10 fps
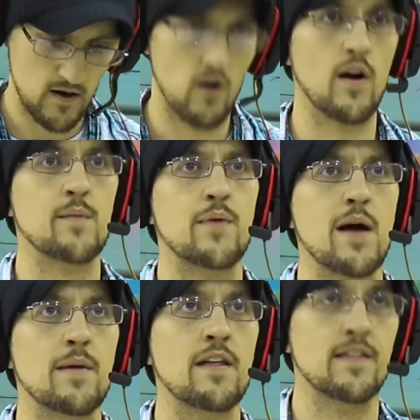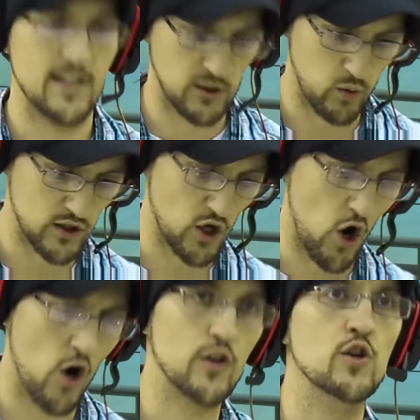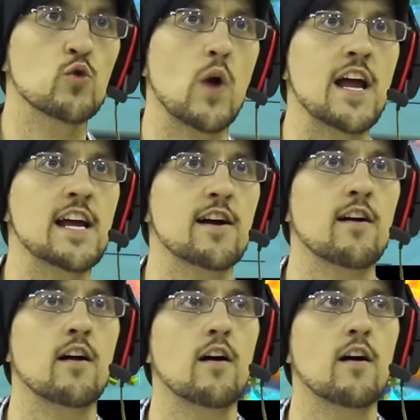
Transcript: All right, Batman. This one's all you right here.